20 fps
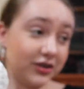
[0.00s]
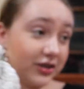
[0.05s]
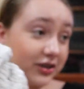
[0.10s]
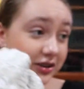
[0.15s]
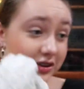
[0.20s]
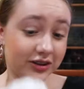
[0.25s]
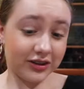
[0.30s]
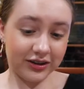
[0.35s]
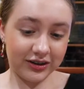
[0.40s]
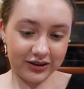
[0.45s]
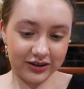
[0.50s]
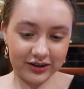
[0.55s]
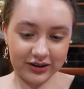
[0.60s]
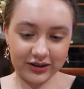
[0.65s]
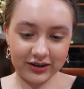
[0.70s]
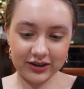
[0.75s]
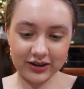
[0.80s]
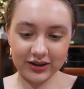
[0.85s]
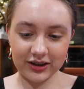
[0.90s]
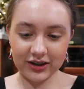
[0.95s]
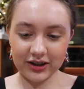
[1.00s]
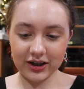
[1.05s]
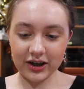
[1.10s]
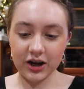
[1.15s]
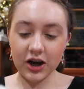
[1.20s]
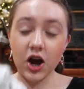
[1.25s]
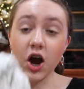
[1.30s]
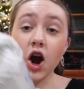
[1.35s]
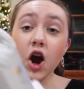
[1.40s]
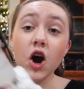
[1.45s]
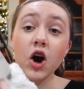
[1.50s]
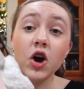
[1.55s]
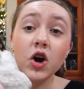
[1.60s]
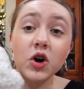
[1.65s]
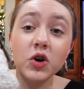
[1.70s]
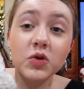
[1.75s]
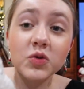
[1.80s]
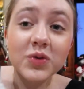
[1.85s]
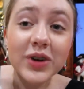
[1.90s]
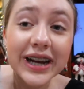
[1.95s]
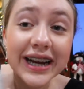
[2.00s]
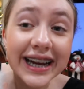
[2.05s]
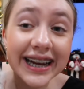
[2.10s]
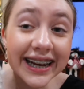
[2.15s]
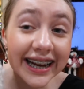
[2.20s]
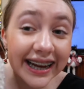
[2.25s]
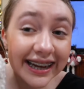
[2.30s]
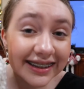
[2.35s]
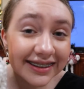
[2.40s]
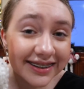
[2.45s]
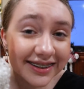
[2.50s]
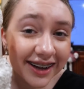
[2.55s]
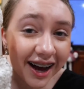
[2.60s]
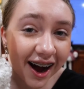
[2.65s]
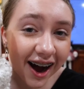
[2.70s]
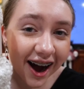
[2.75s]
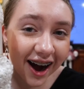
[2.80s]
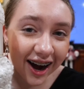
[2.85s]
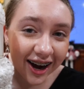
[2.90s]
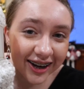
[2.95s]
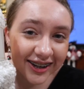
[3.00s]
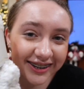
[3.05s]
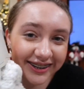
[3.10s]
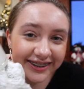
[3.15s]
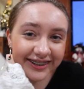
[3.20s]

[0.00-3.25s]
and they have a little puffball on it and I